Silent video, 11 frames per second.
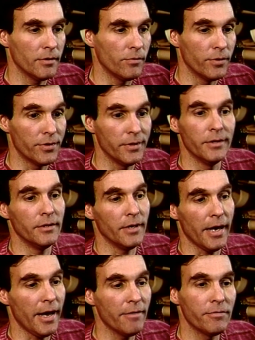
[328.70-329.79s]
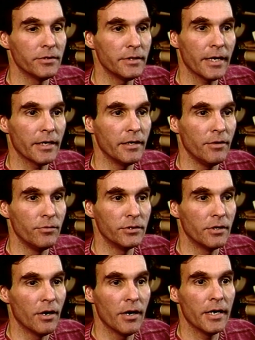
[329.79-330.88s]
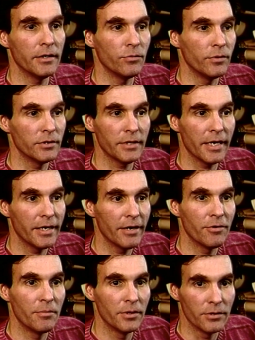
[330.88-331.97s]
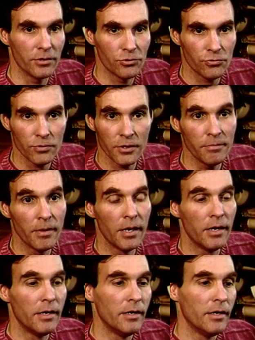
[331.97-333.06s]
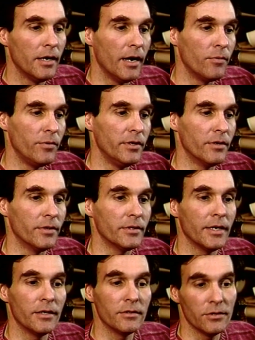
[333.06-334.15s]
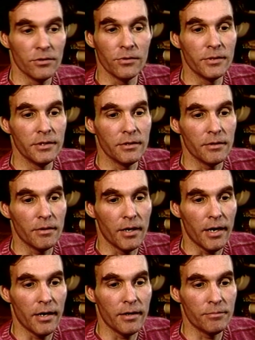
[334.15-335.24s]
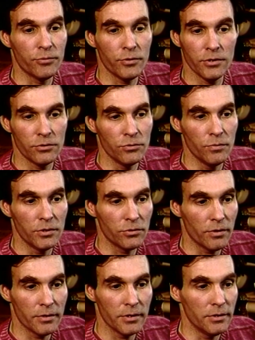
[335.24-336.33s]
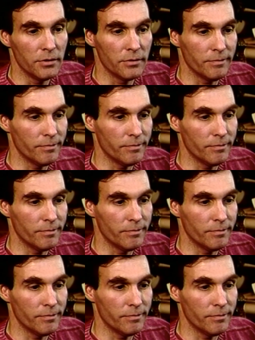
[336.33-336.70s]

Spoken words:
Within a half a second, he was gone, and we were standing there in the middle of the stream, and we didn't know what the hell to do. And pretty soon we saw these